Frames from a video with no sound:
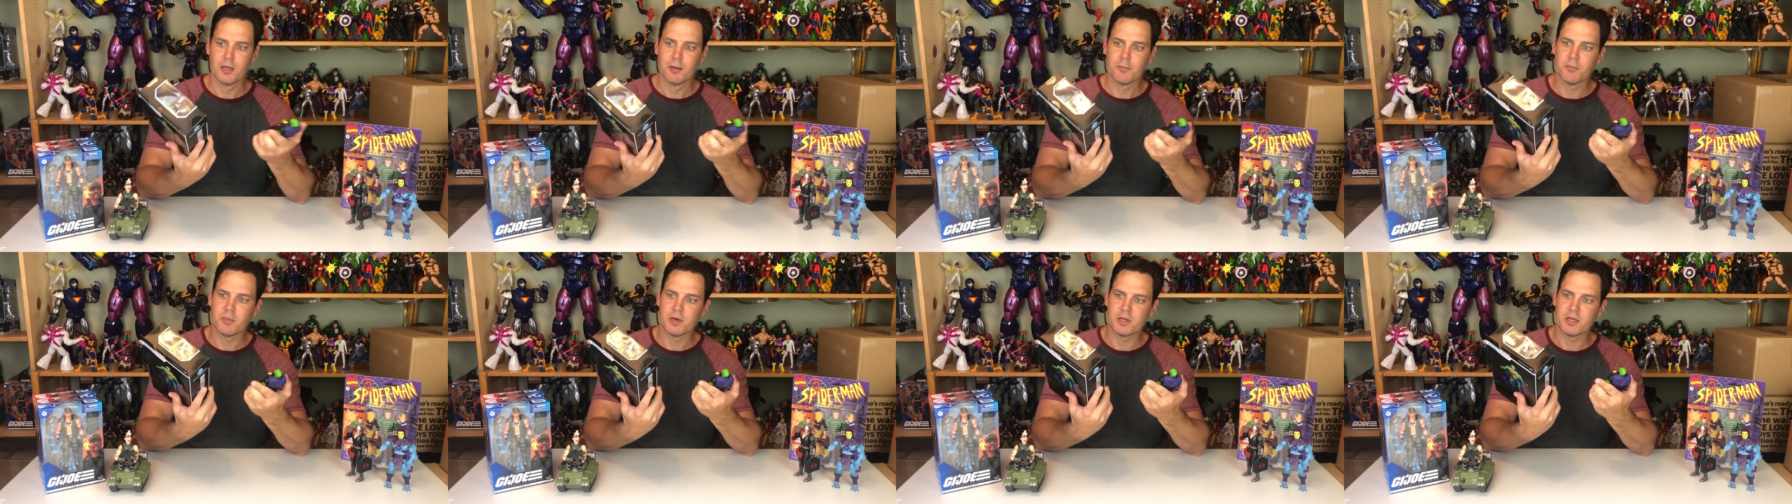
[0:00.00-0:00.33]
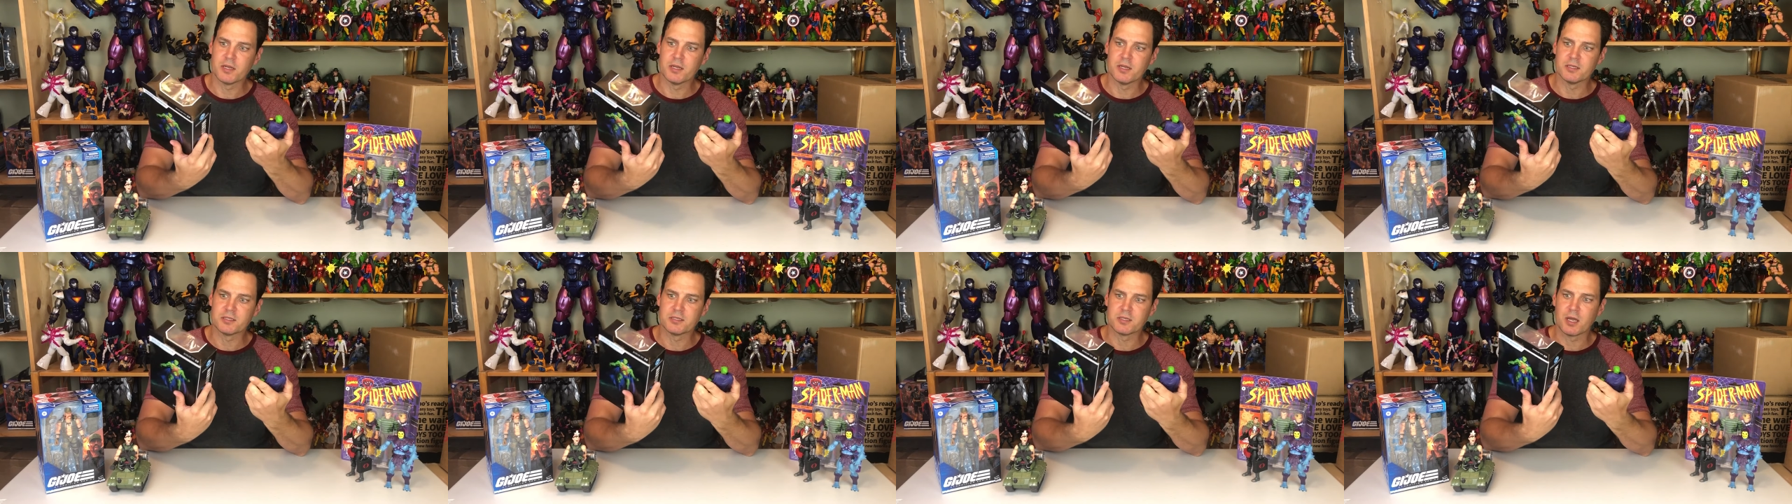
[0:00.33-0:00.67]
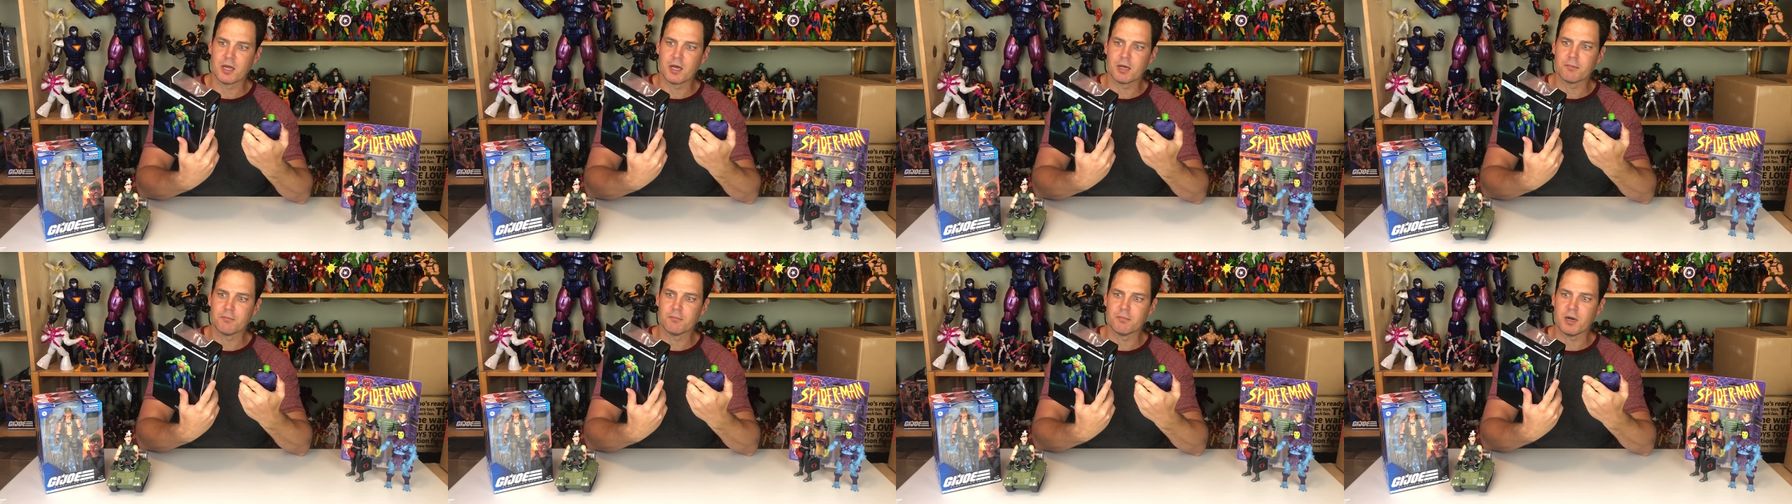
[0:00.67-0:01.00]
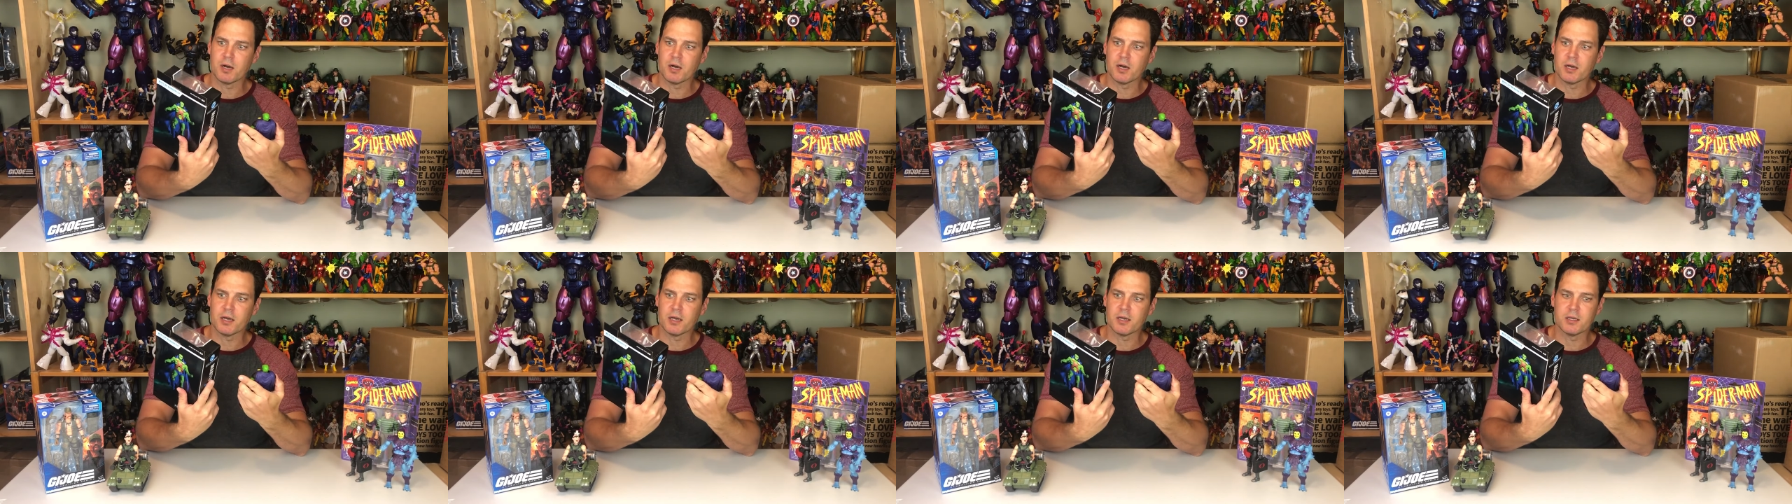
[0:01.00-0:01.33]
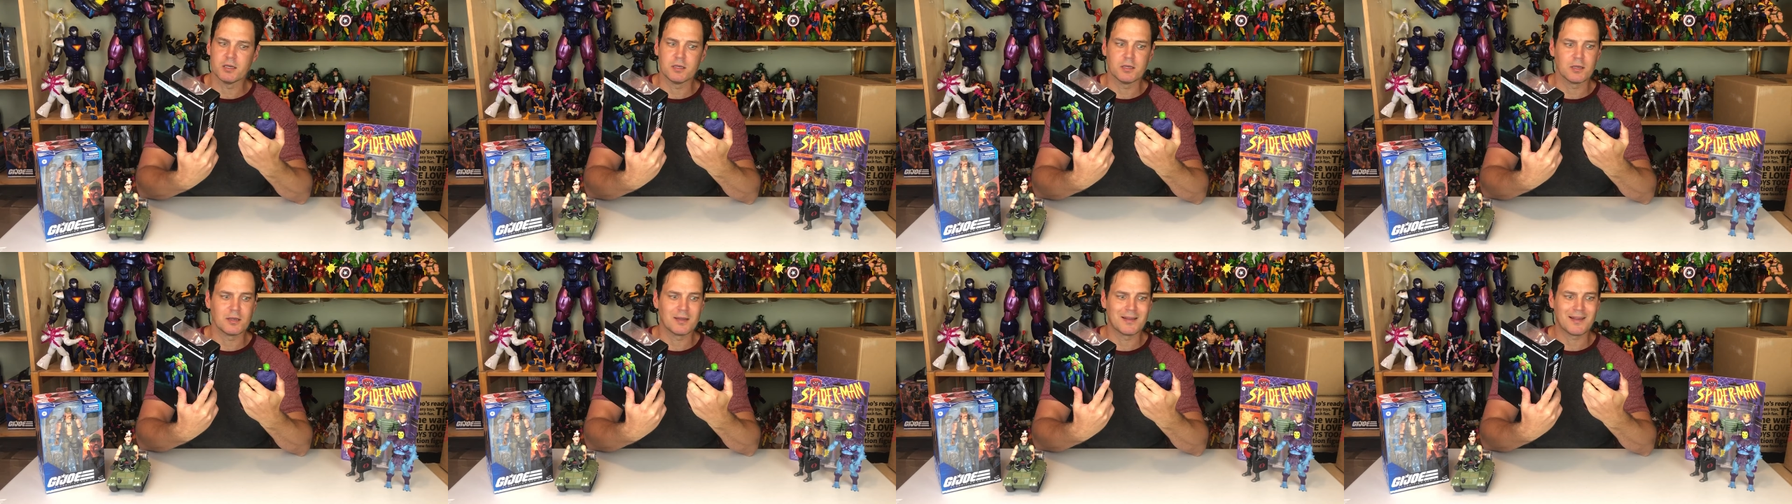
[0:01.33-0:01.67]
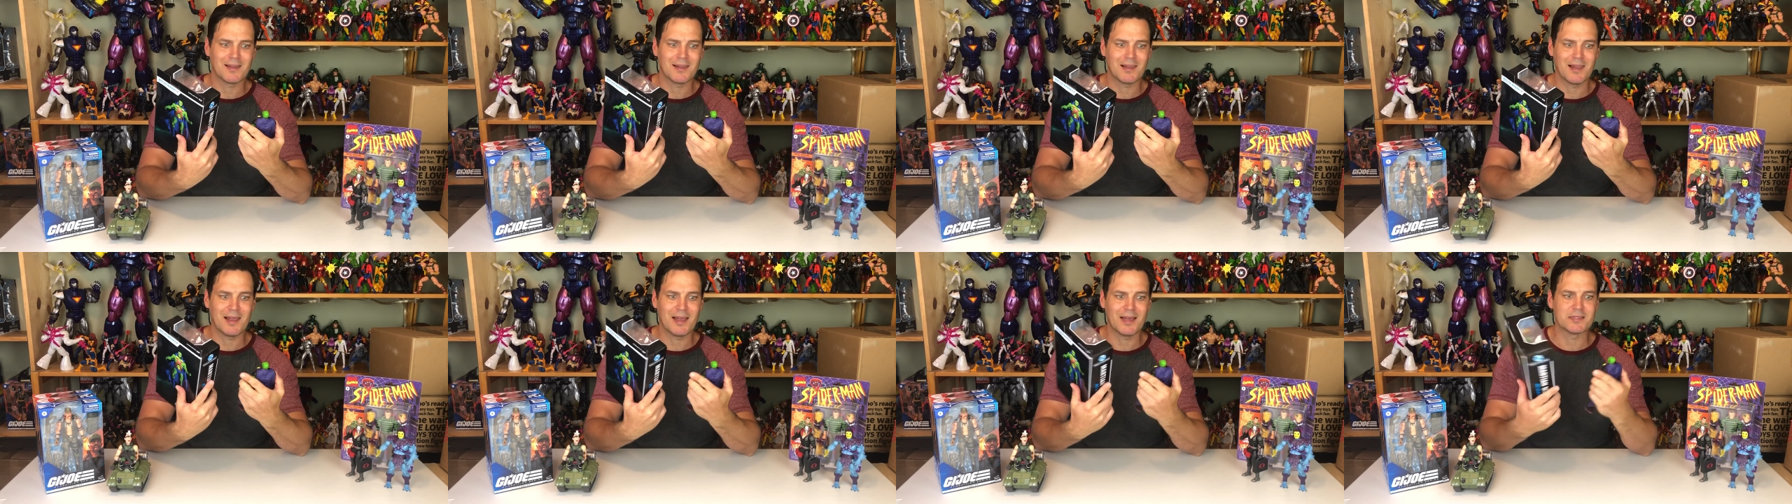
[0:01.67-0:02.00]
but it is not my
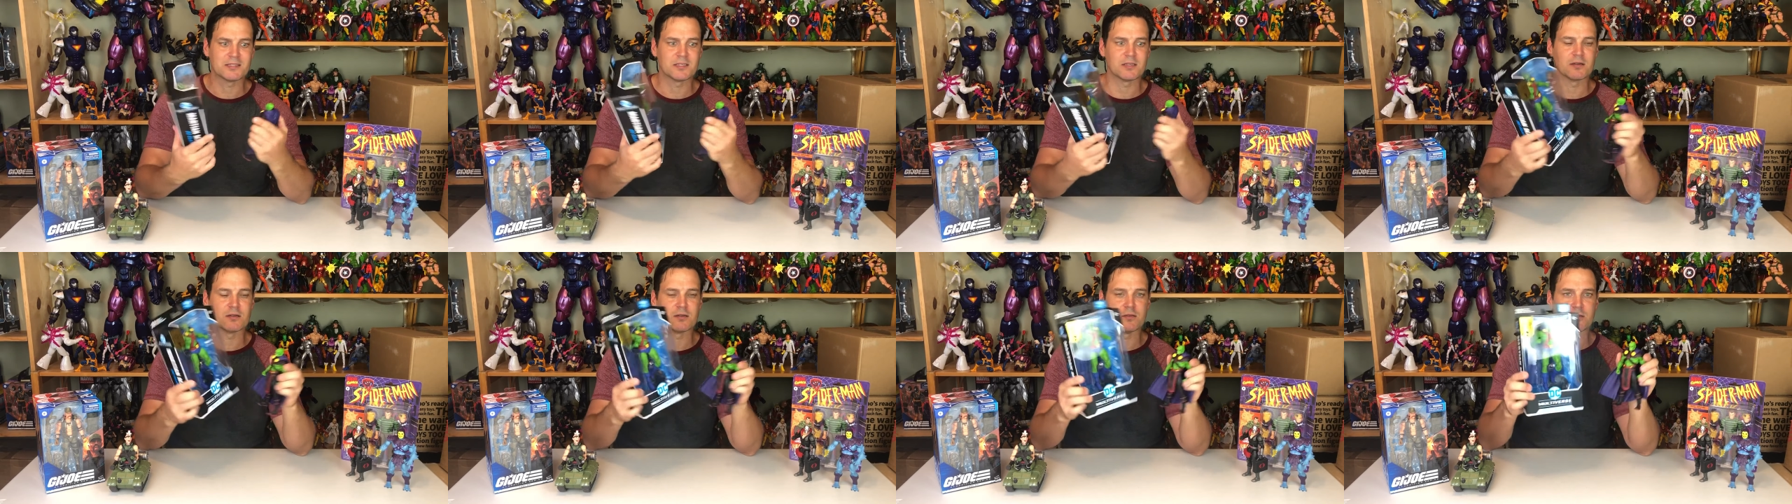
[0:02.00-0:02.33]
classic